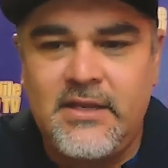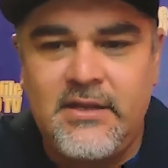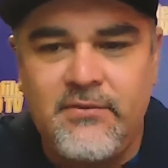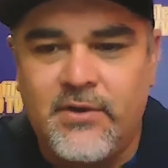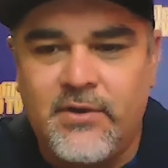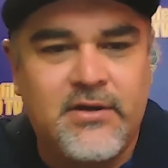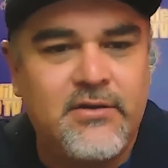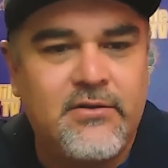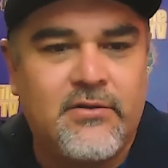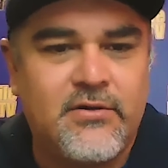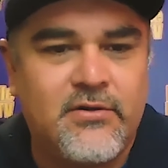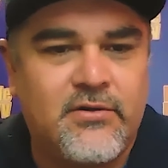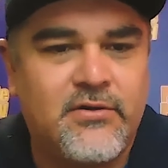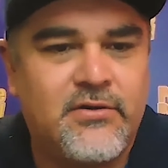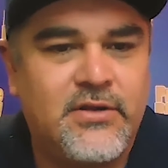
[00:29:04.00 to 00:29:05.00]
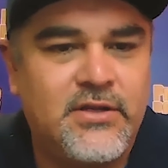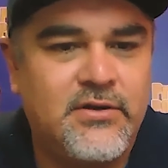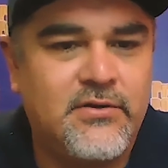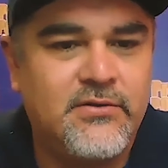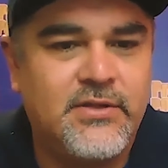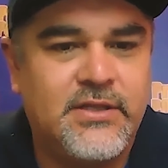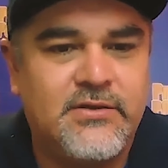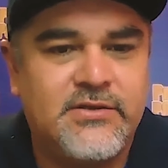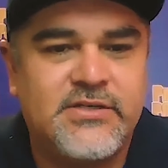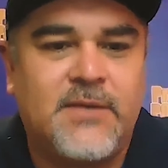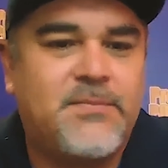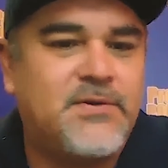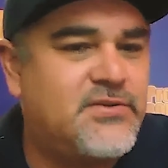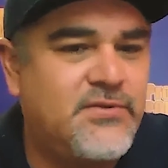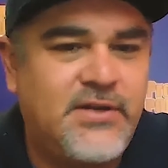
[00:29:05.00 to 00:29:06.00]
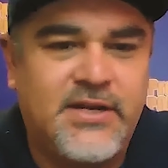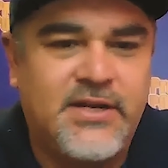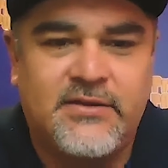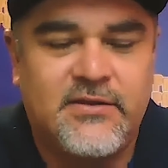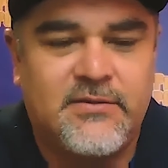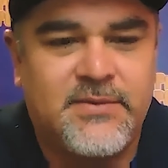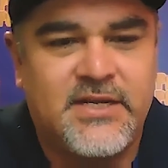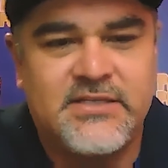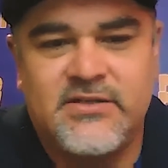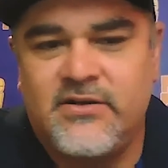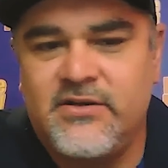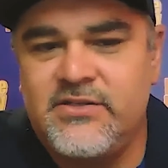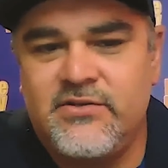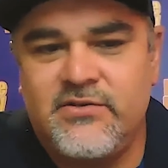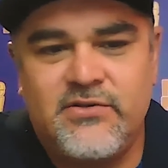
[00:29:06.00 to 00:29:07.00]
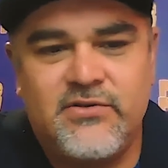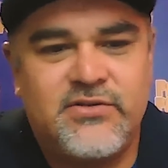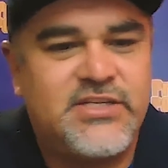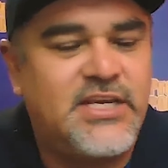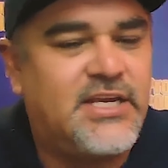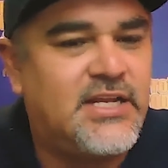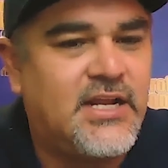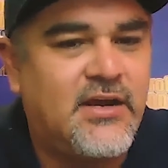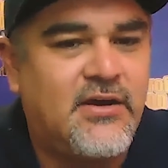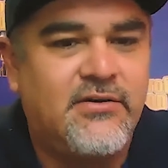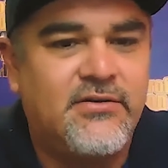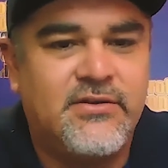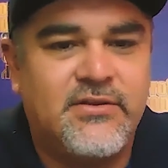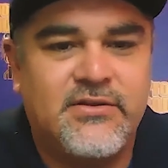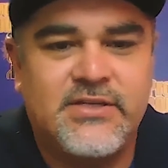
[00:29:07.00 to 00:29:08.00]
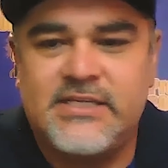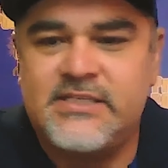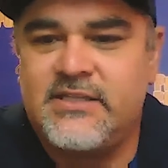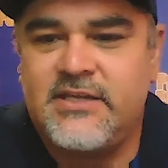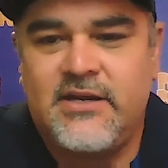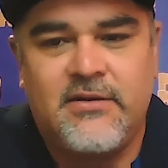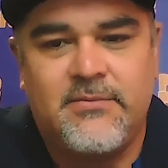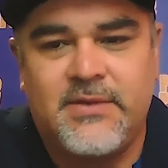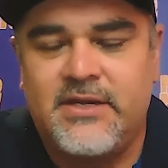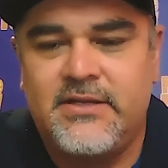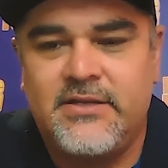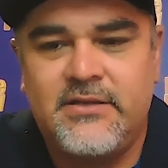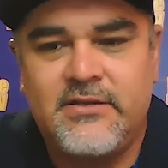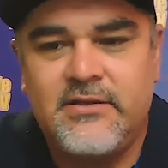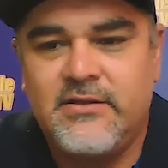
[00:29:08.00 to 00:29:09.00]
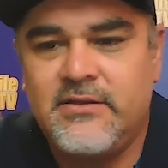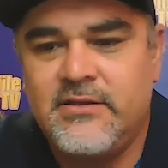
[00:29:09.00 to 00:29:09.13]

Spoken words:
anywhere, or there's opportunity out there, man. As long as you seek it out, it's there, man.